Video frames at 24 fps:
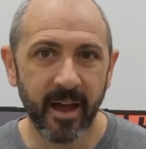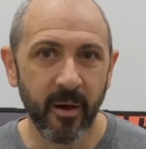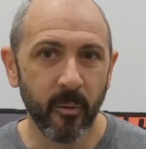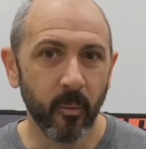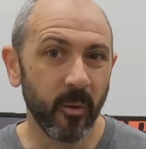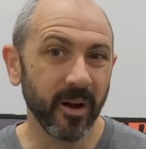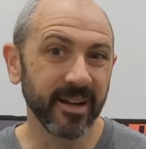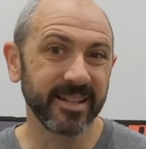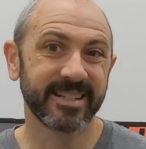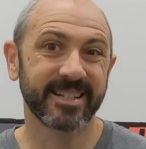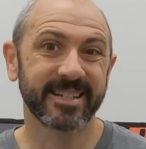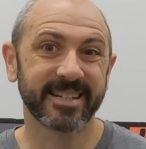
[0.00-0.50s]

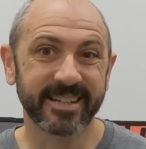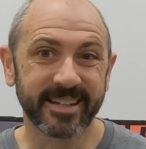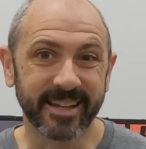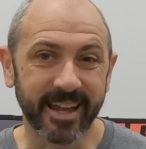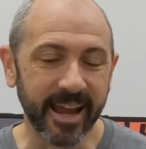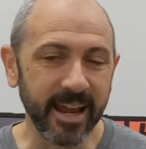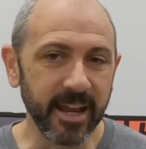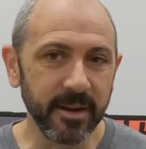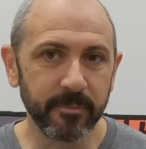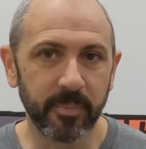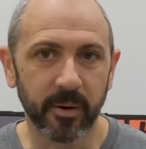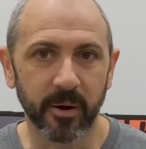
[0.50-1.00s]
what
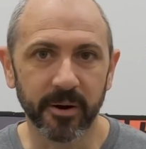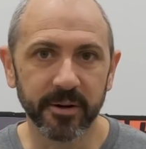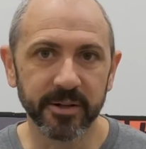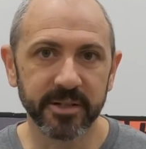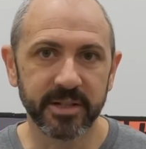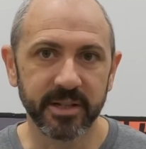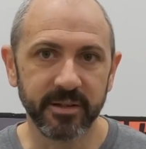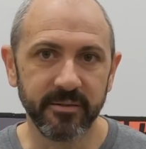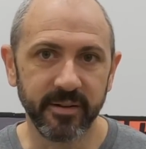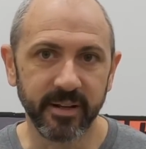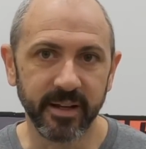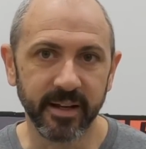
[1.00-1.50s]
skate
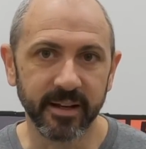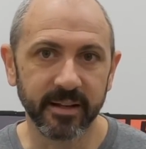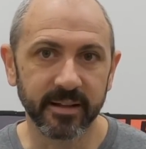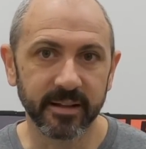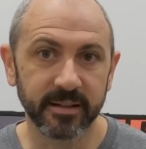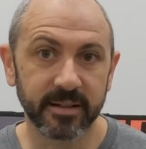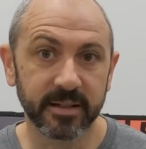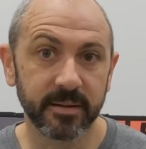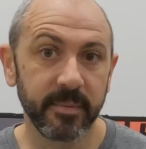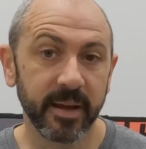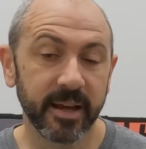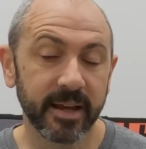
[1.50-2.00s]
parts you
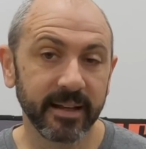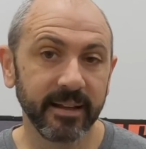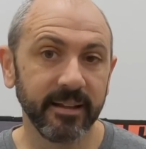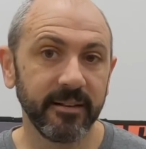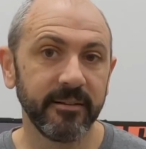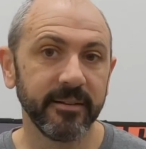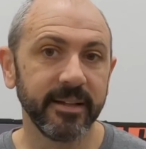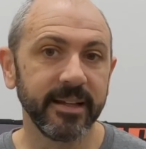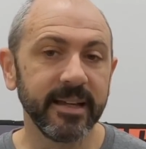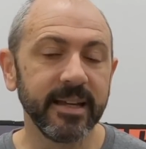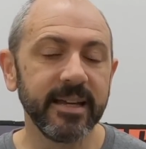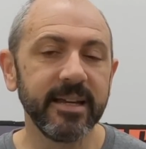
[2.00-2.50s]
need to make it a
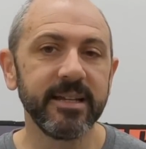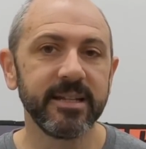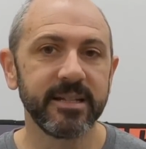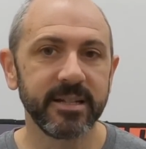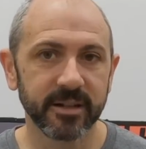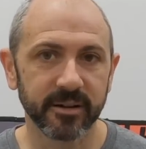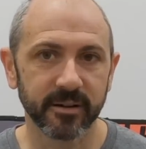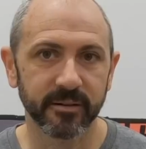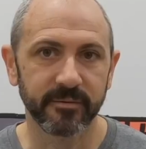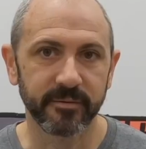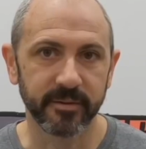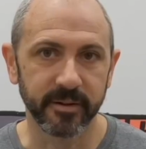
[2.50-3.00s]
little
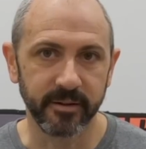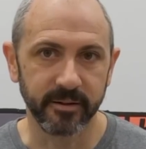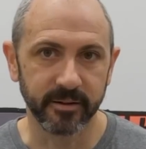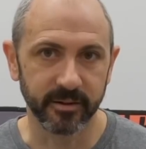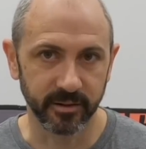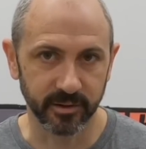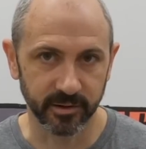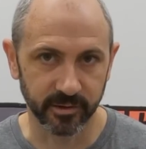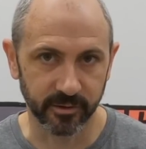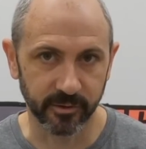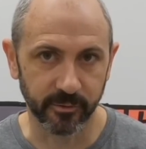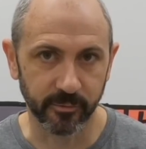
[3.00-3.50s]
easier for you to
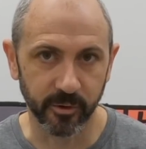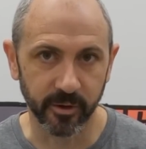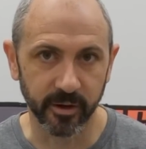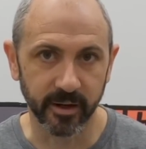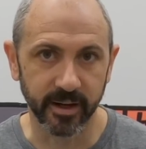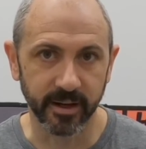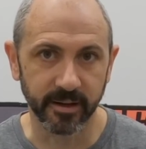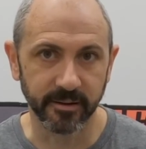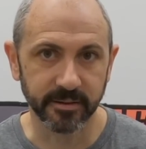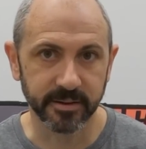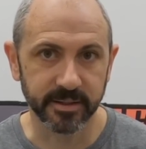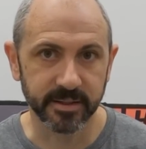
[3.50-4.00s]
learn
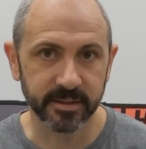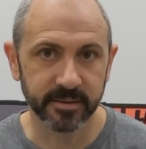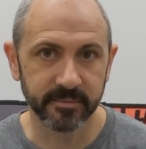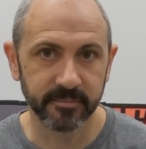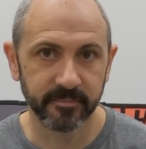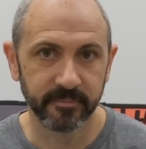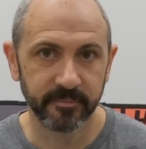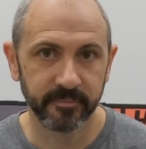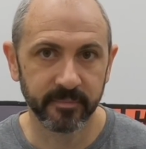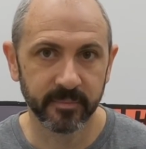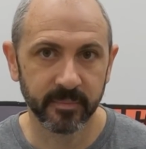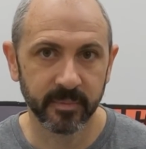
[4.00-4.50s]
Royales,
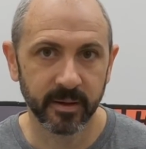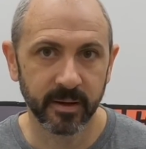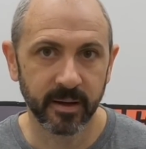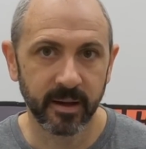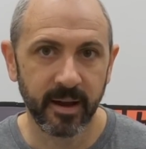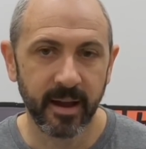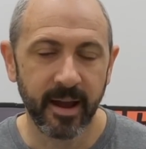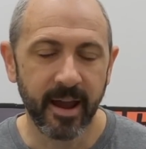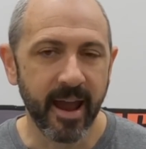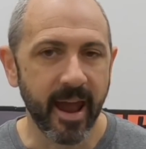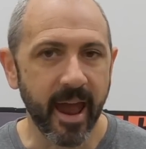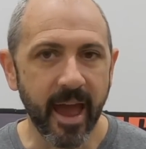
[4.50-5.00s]

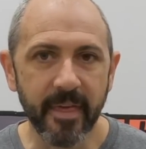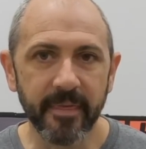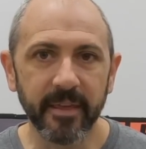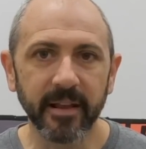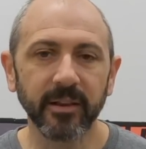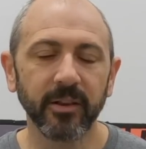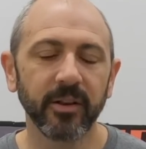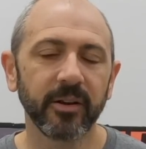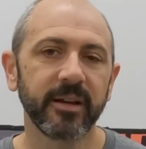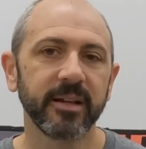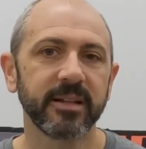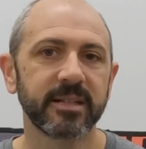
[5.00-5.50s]
and then
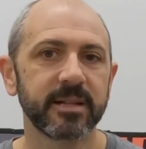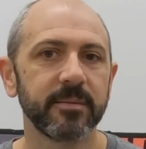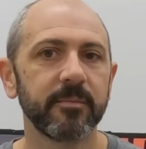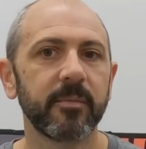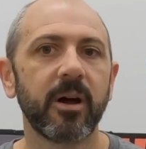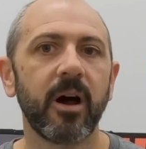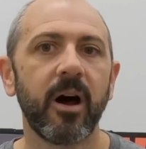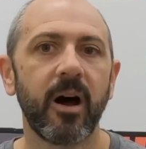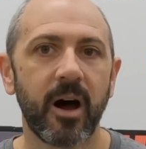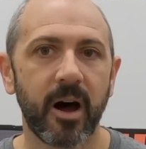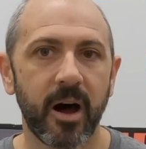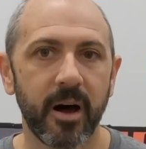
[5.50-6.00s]
look at some
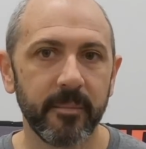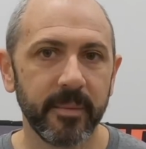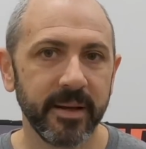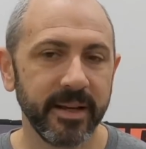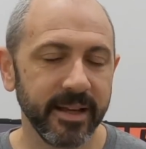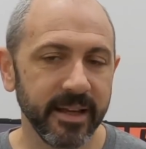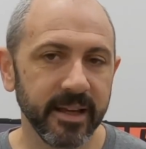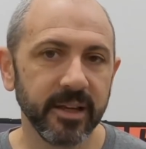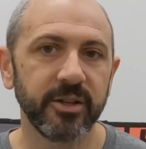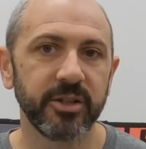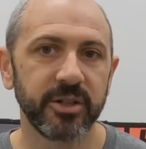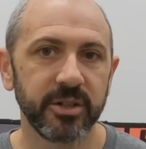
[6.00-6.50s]
common
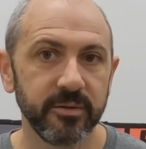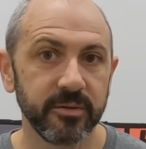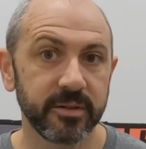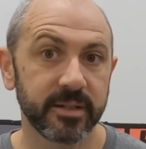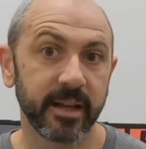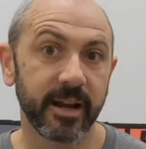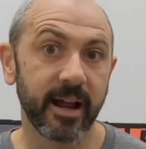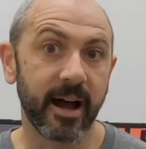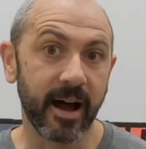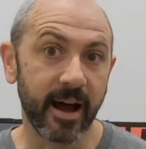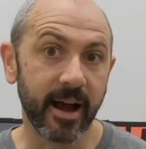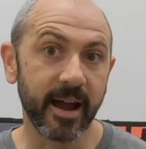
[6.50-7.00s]
issues
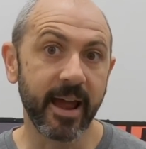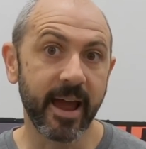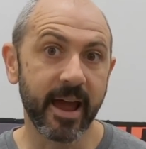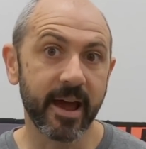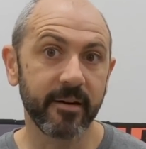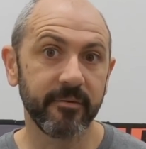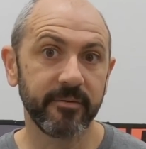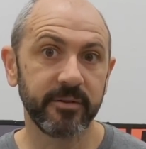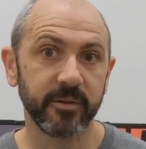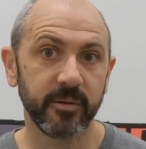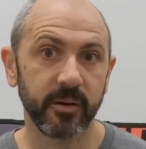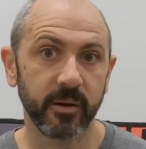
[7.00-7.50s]
that I
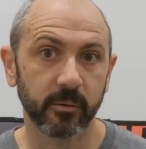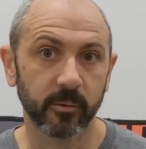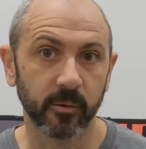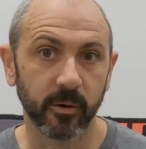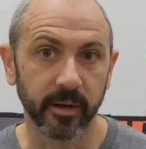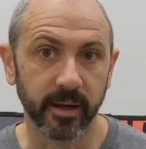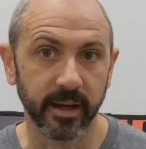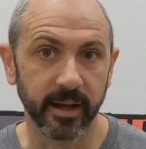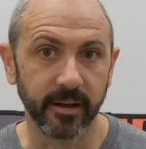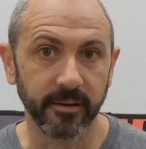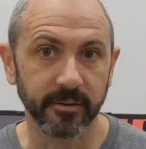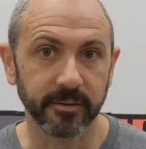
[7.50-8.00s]
have doing
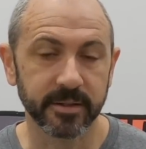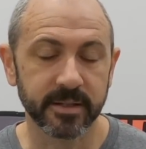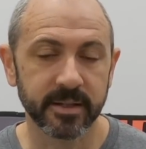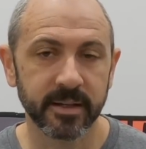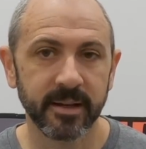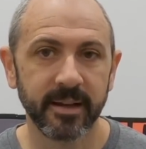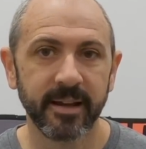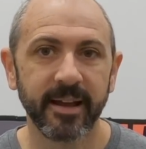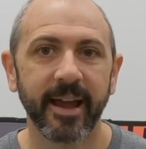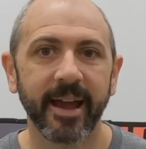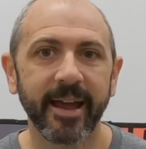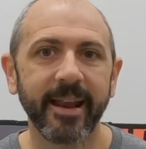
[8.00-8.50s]
Royales
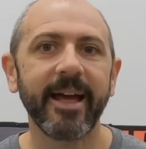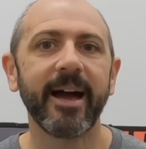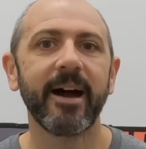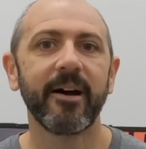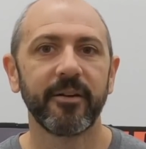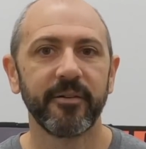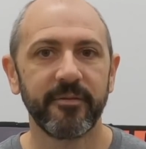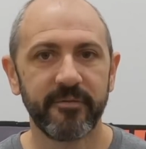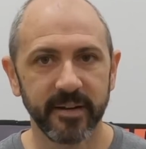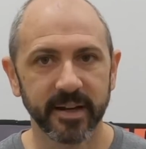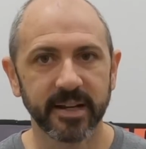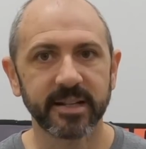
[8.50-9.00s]
and how
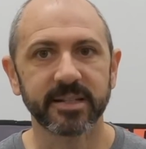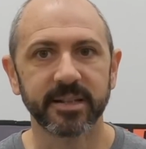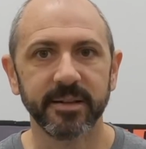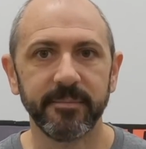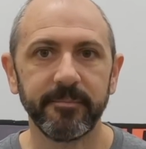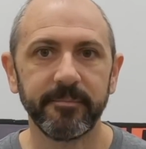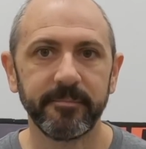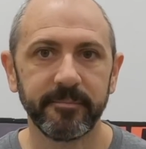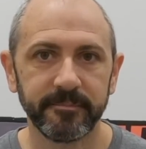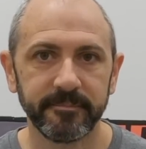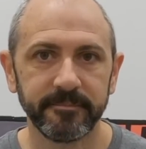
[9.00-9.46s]
to fix them.